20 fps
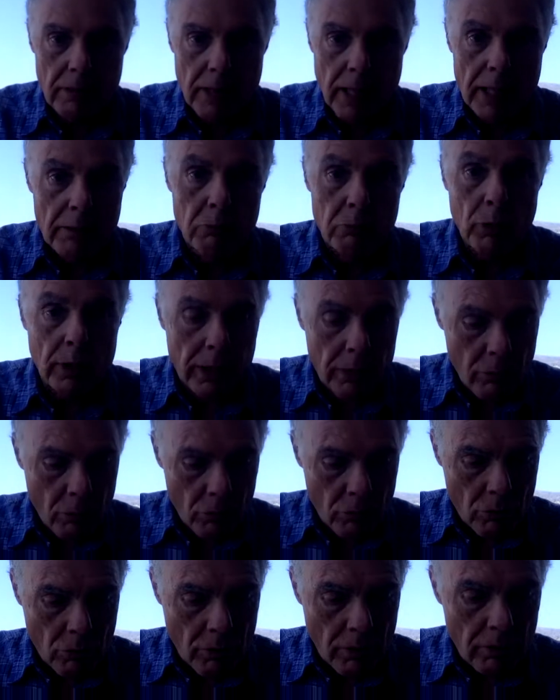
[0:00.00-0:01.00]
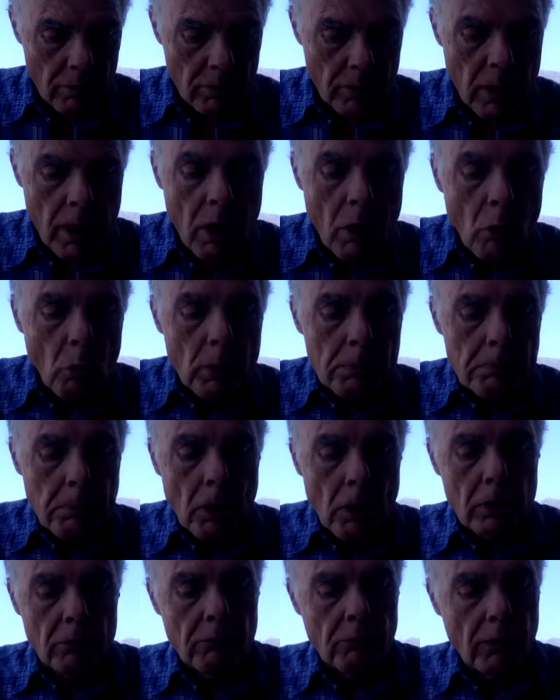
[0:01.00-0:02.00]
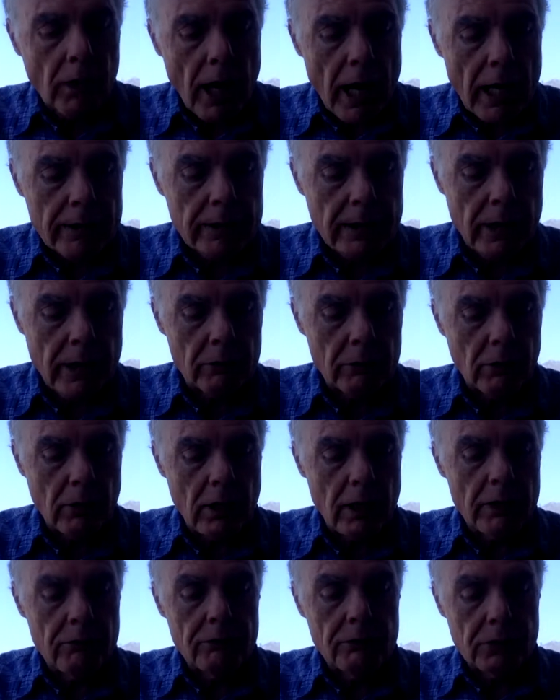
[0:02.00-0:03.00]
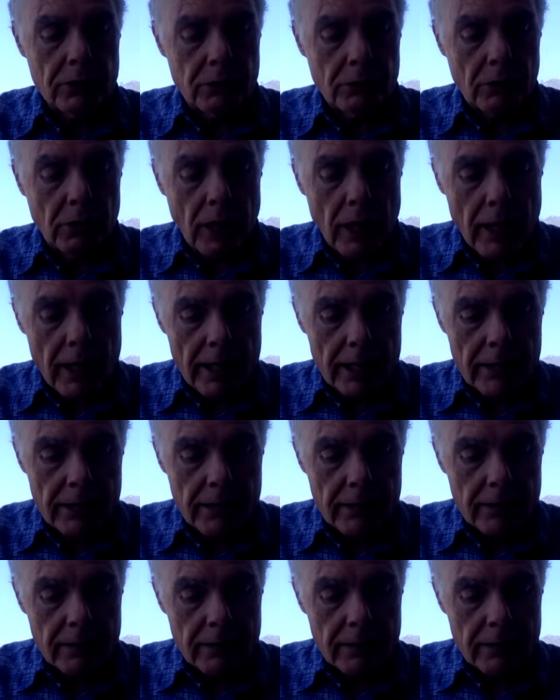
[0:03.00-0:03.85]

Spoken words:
8 weeks or so, what part of lockdown life do you like?